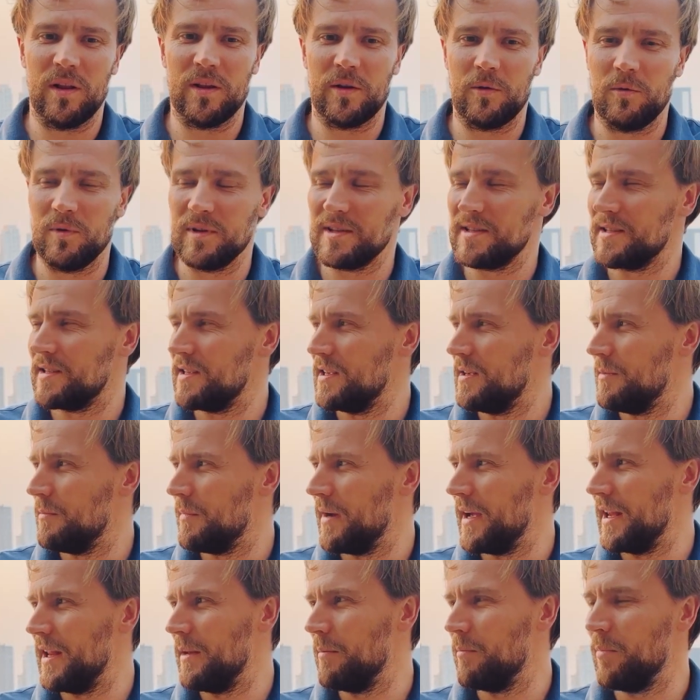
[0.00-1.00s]
you will see
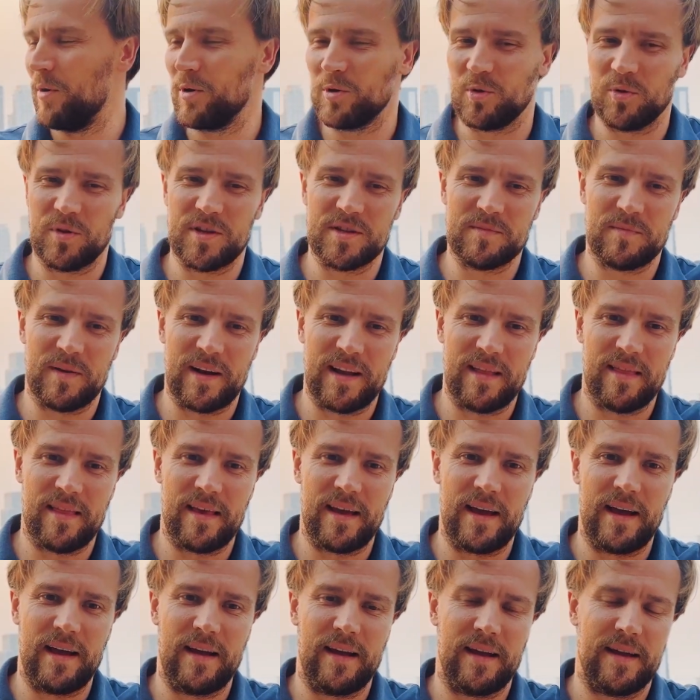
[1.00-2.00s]
many Portuguese brands
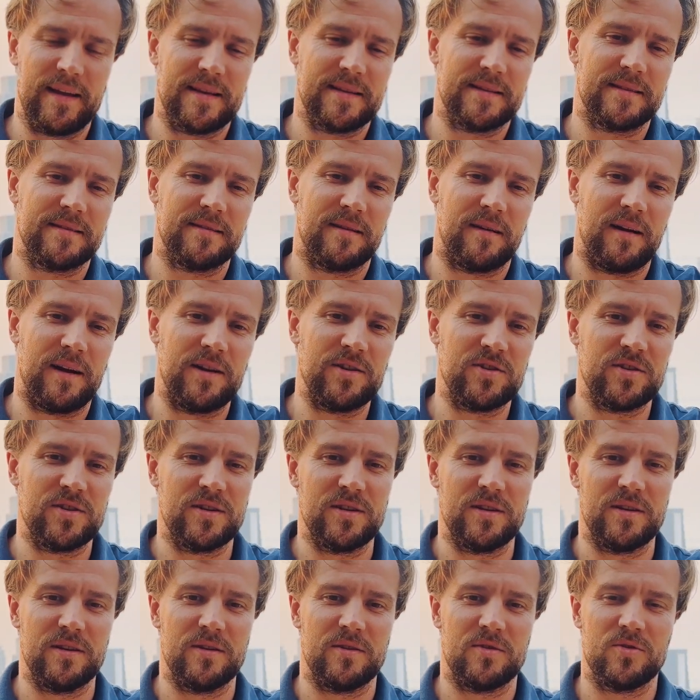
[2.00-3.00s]
there, as the
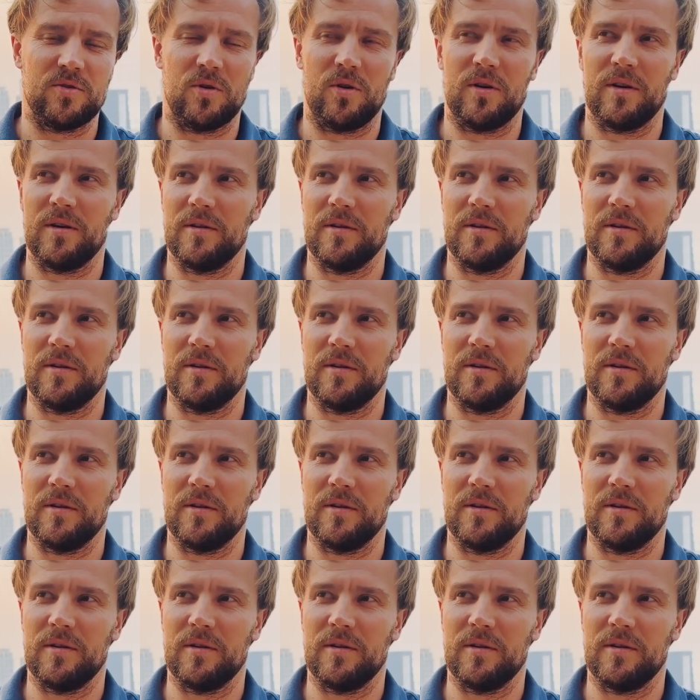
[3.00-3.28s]
country talk